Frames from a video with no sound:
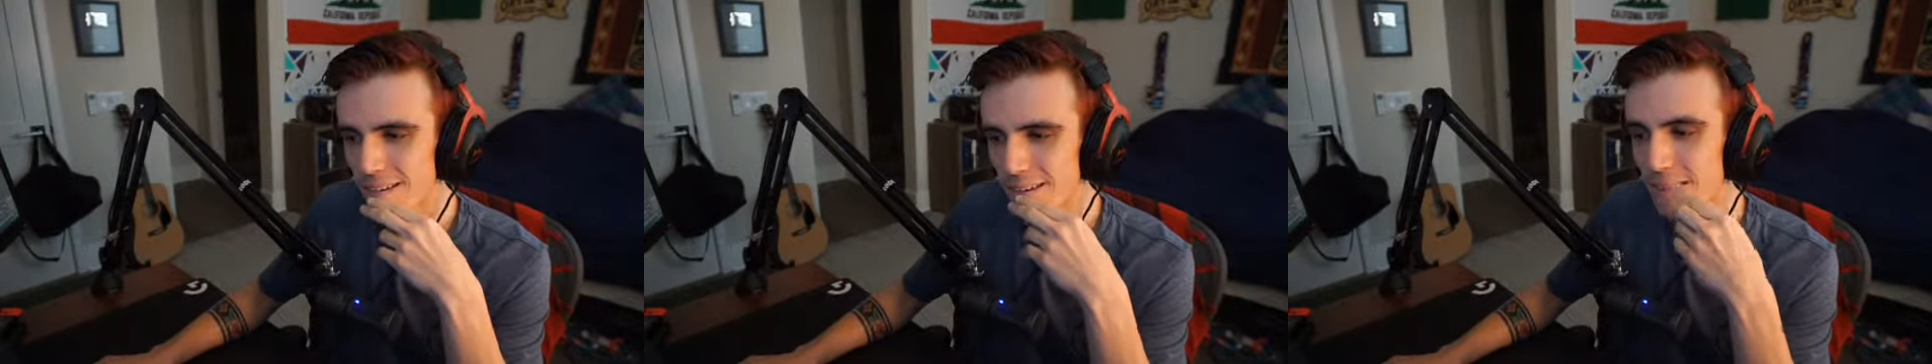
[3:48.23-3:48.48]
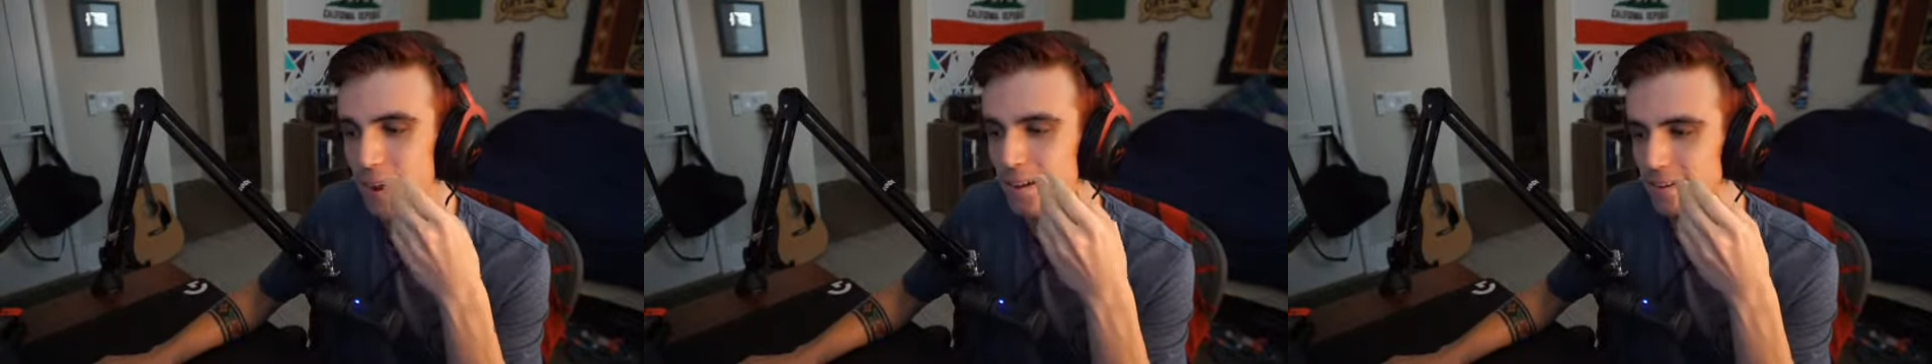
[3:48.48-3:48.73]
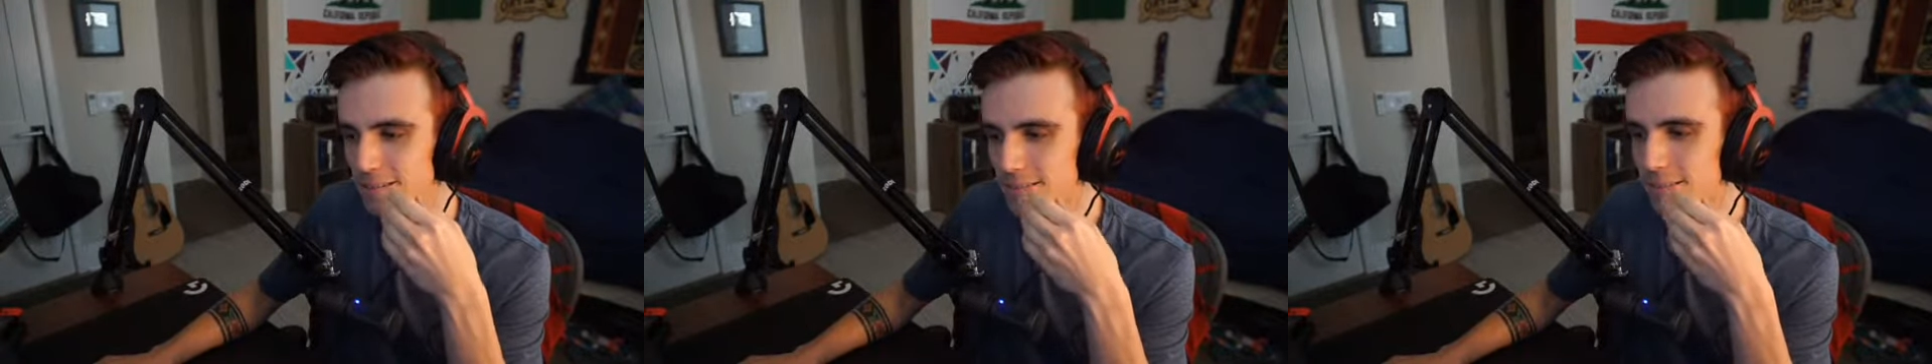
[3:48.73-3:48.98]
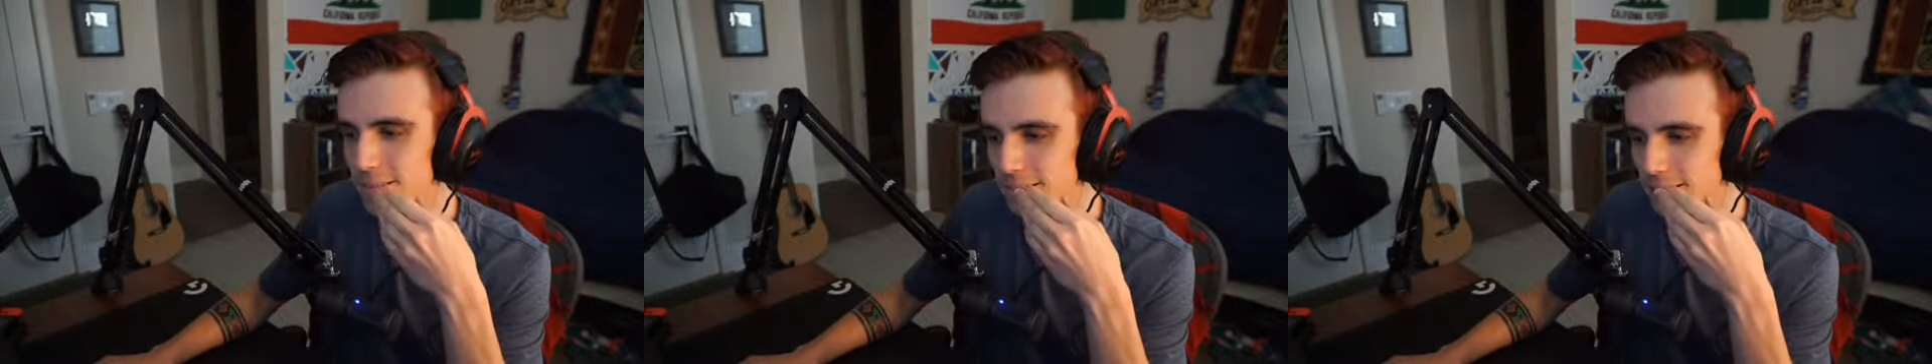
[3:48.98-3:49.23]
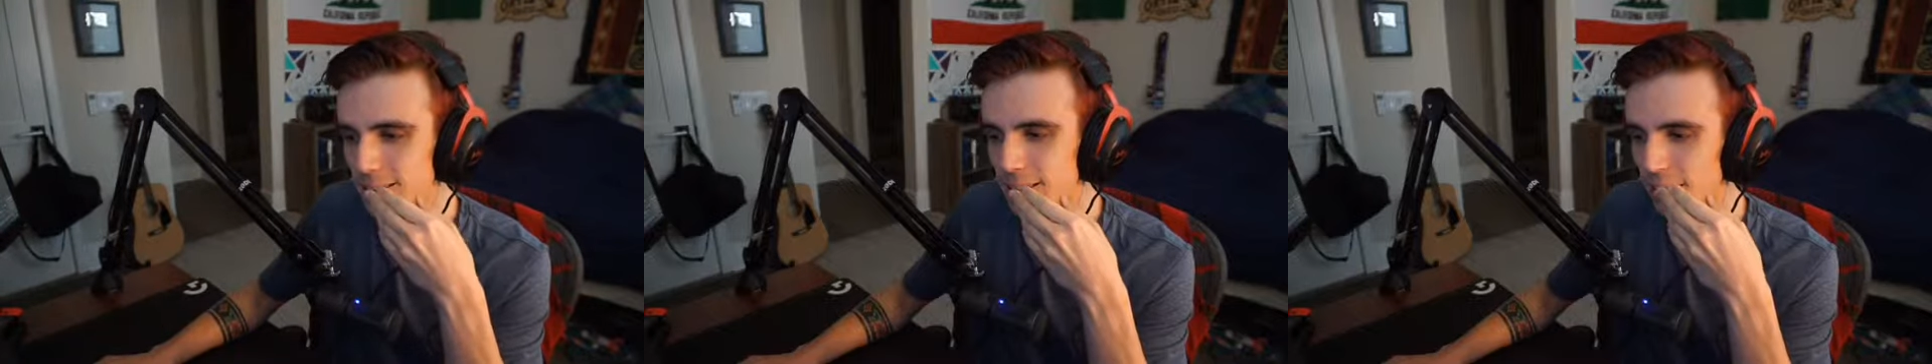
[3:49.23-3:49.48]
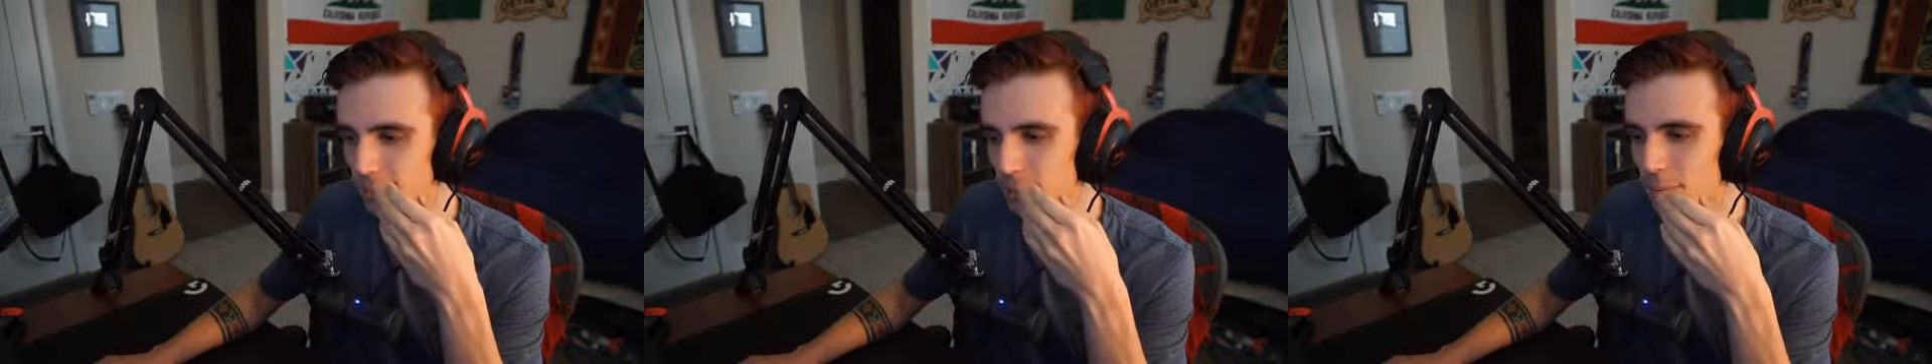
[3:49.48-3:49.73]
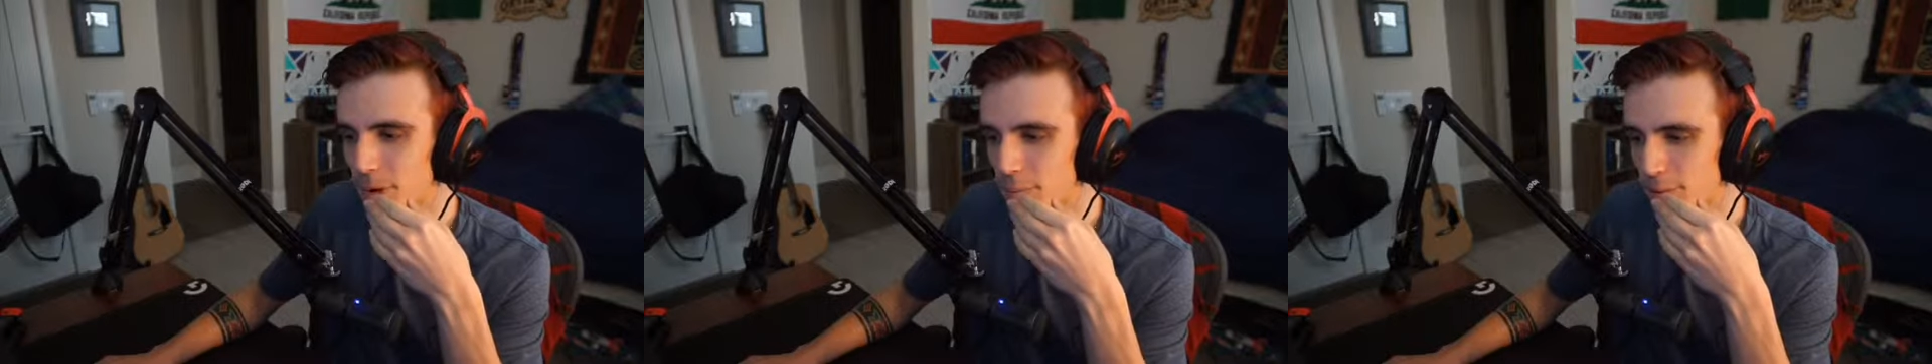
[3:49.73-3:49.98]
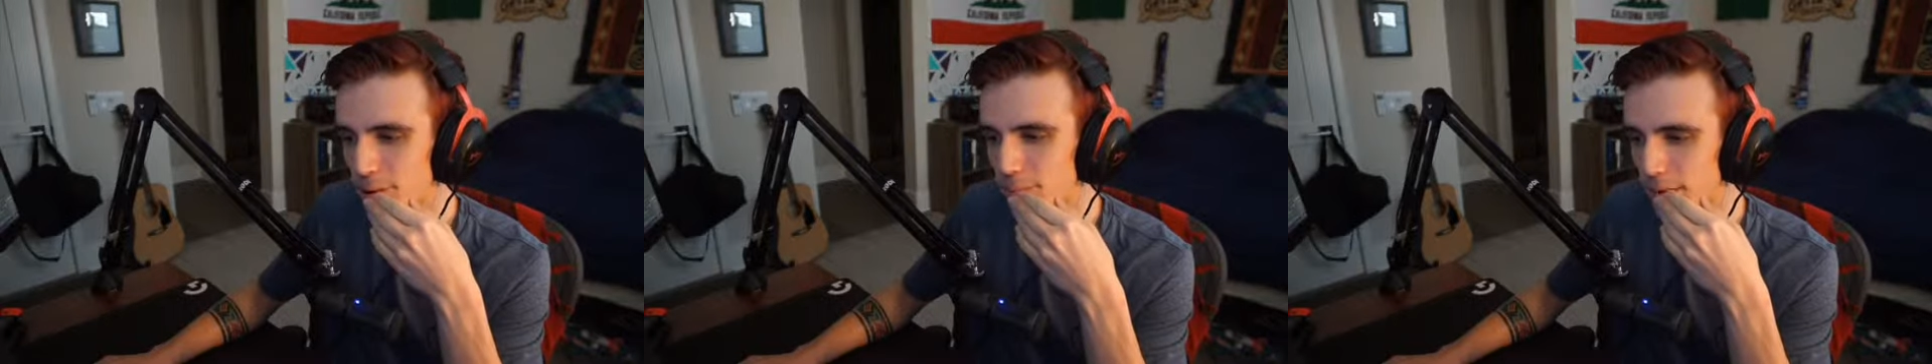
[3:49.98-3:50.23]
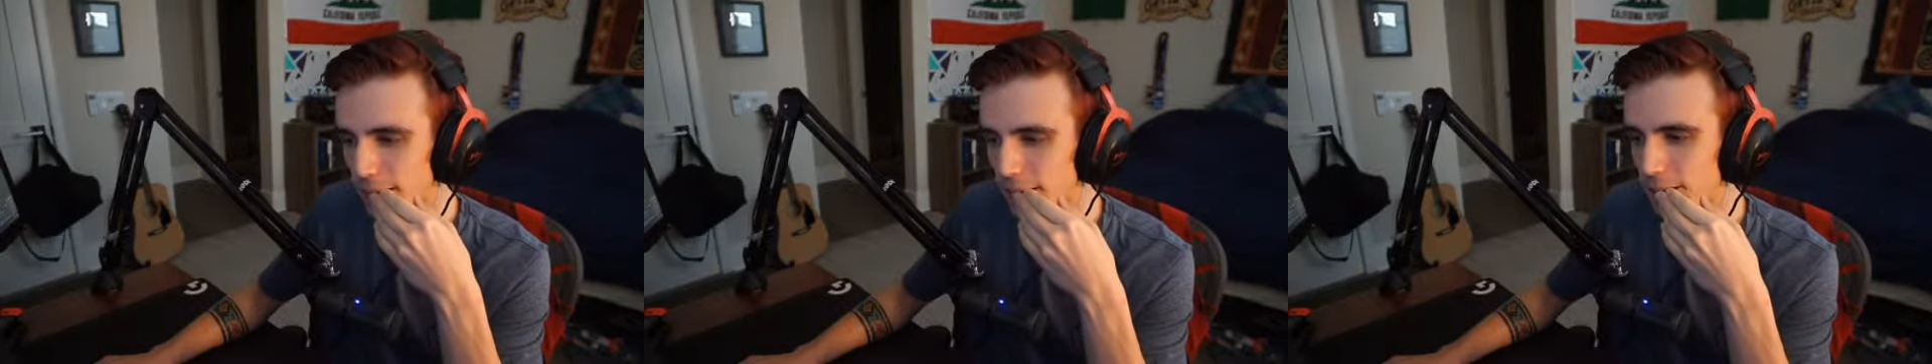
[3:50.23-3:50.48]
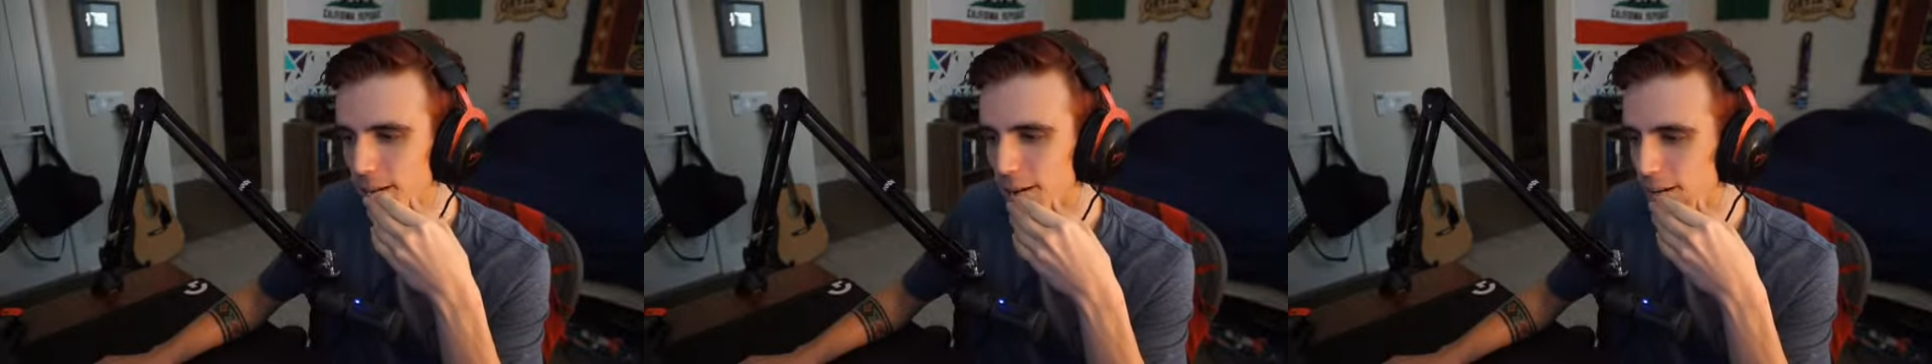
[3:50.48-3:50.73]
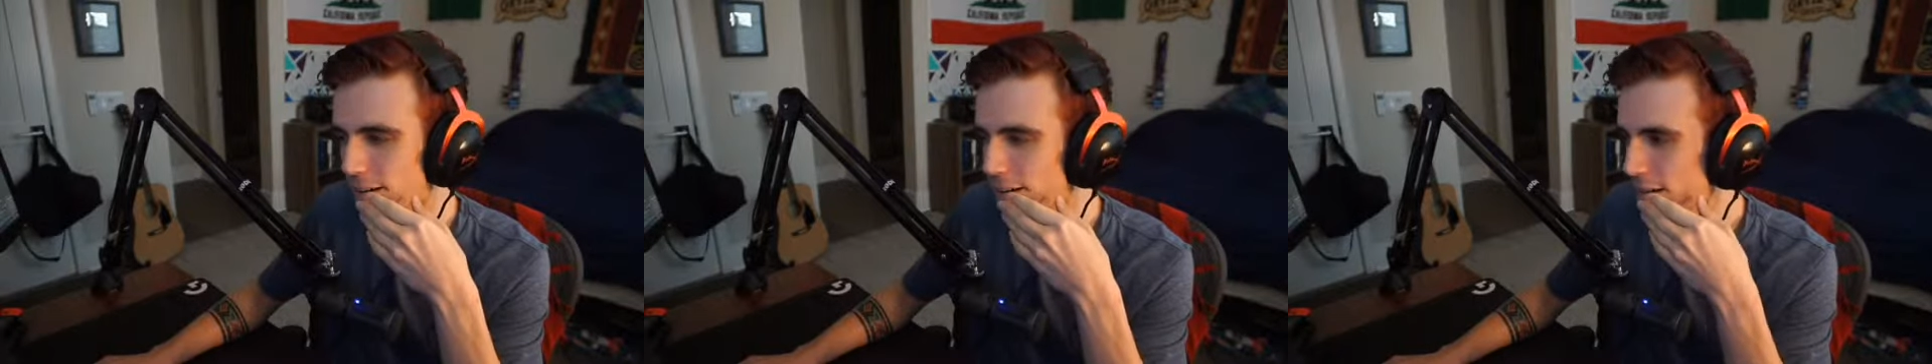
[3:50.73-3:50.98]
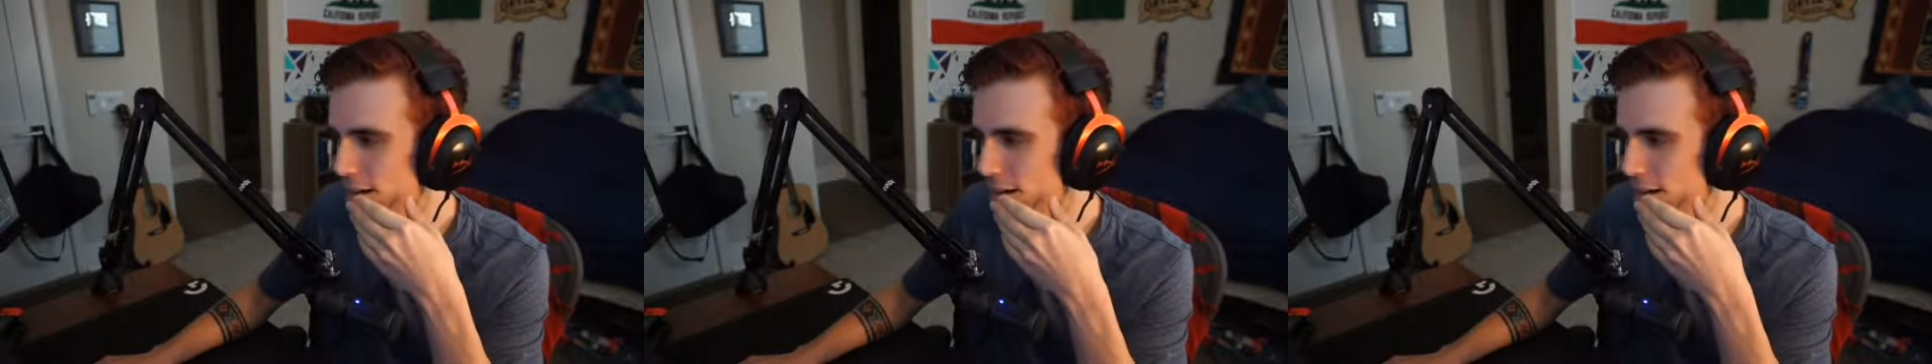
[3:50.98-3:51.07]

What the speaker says: yeah, it's kind of a bummer, I'm not gonna lie.